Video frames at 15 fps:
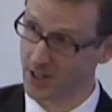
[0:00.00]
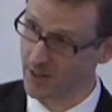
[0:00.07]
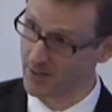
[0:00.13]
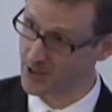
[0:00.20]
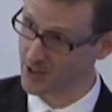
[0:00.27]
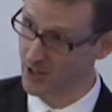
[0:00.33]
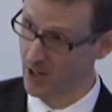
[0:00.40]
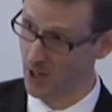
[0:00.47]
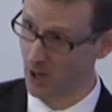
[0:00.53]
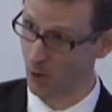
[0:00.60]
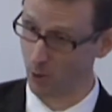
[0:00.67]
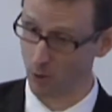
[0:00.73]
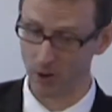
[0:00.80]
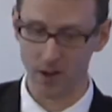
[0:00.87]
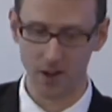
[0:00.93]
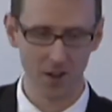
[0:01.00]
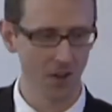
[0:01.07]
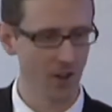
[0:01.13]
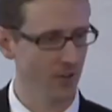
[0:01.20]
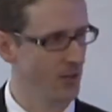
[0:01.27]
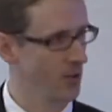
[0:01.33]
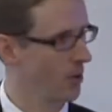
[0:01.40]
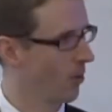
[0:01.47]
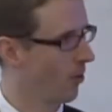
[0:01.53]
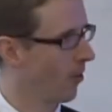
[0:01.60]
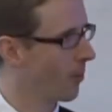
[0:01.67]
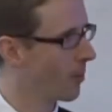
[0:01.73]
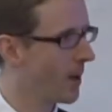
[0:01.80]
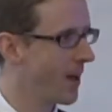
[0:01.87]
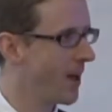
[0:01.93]
covers the whole of
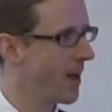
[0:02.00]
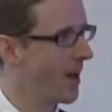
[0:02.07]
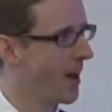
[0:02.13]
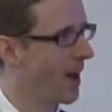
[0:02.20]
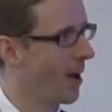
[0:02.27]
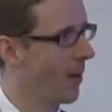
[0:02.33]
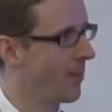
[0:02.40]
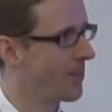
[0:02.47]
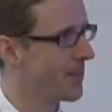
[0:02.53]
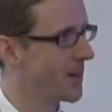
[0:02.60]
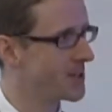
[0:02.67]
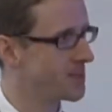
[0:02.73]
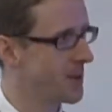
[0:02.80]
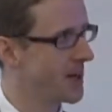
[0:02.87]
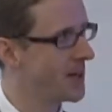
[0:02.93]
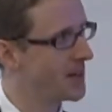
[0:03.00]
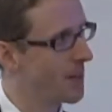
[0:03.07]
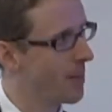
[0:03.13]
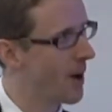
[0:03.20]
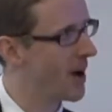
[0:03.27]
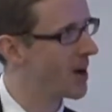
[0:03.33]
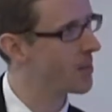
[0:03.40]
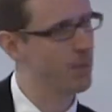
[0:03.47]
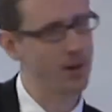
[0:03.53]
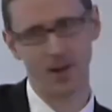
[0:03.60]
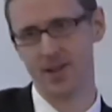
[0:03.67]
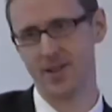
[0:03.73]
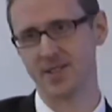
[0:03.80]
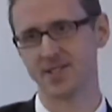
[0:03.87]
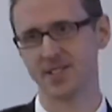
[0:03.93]
Europe, has been in the
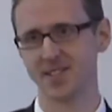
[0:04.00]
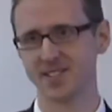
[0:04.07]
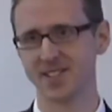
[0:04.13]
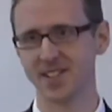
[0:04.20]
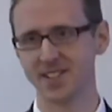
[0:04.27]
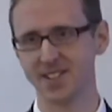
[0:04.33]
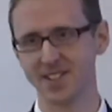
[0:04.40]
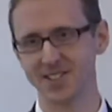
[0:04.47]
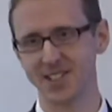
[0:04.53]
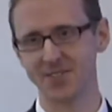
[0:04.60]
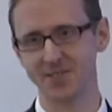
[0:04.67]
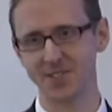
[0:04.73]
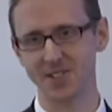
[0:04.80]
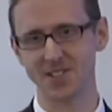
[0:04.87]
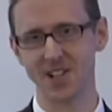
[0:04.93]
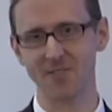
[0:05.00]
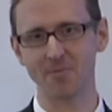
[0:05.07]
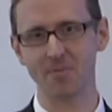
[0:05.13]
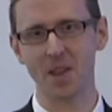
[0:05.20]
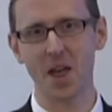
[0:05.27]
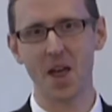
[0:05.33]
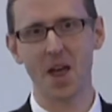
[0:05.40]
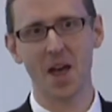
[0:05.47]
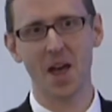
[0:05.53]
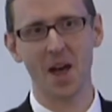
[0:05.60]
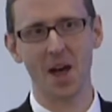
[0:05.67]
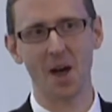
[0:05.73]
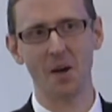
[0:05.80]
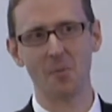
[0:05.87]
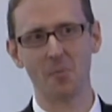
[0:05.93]
pipeline since 1977,
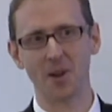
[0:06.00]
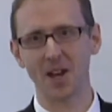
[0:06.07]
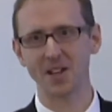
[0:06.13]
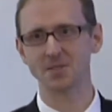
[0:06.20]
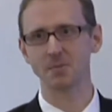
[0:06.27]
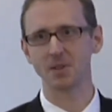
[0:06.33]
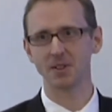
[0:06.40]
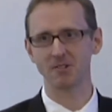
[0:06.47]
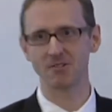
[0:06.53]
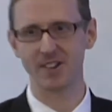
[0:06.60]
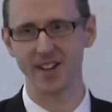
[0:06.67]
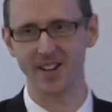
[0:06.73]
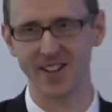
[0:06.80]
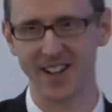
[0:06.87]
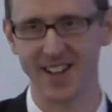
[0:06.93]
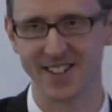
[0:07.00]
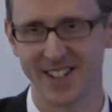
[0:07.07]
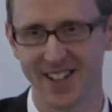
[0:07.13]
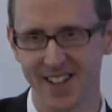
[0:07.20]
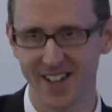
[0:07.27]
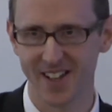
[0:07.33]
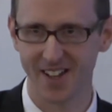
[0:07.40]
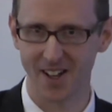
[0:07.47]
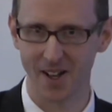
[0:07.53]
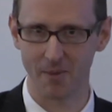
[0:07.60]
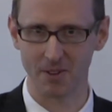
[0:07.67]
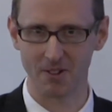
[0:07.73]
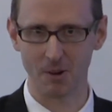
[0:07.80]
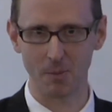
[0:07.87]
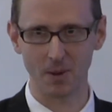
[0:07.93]
but it hasn't been agreed yet.
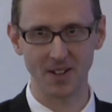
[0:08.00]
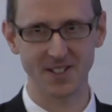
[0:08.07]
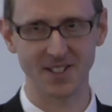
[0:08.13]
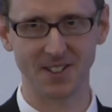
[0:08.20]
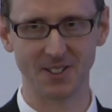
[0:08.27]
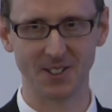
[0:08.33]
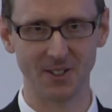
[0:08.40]
There are political